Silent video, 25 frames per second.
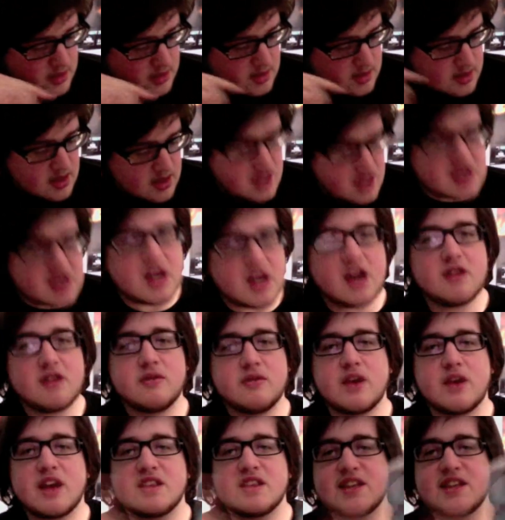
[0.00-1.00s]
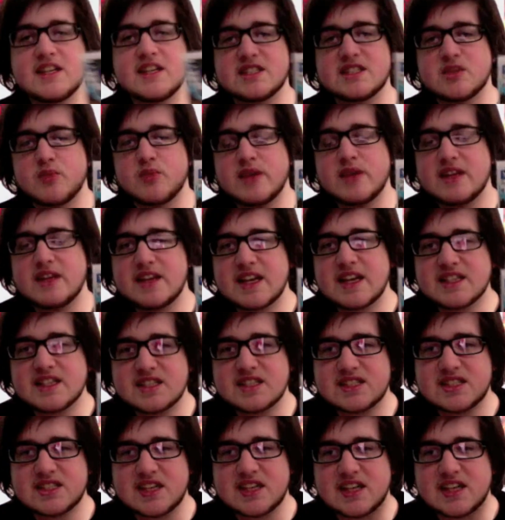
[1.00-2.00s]
And it's a bit yes to
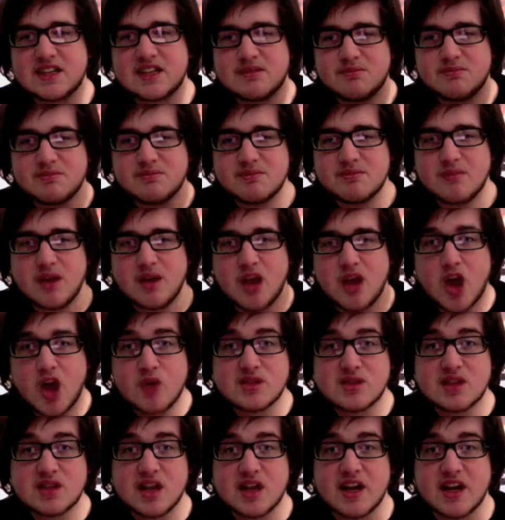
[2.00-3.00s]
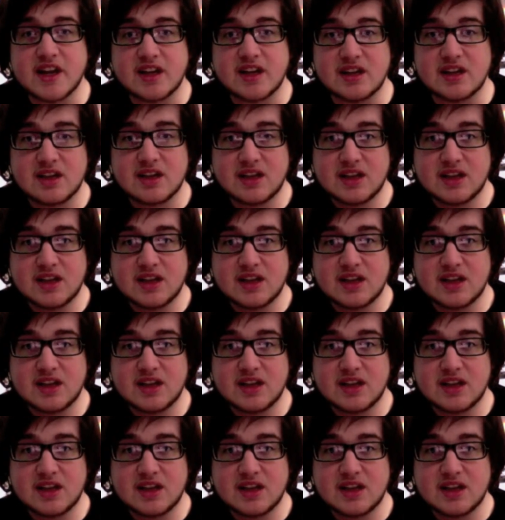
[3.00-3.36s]
see Lois Lane